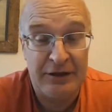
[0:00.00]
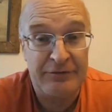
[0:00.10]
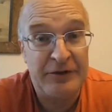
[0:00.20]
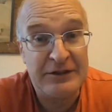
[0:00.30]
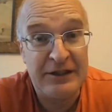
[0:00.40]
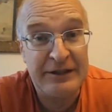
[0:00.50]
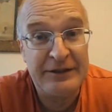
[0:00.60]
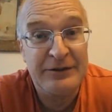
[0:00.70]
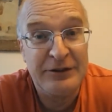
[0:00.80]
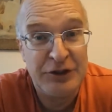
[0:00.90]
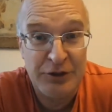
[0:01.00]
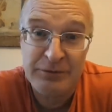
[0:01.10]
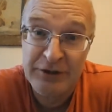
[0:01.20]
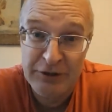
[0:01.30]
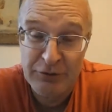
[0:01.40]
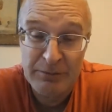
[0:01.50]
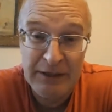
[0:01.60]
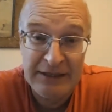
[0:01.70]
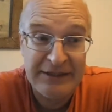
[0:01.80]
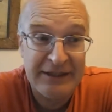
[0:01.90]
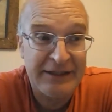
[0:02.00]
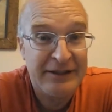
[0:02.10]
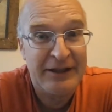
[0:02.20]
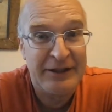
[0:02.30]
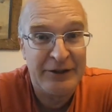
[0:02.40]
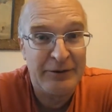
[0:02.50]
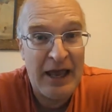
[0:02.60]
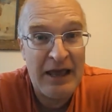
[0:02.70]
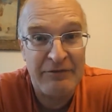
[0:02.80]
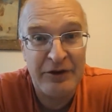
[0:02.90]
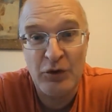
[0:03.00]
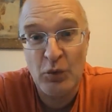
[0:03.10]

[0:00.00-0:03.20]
firstly the tubes need replacing, and the heavier the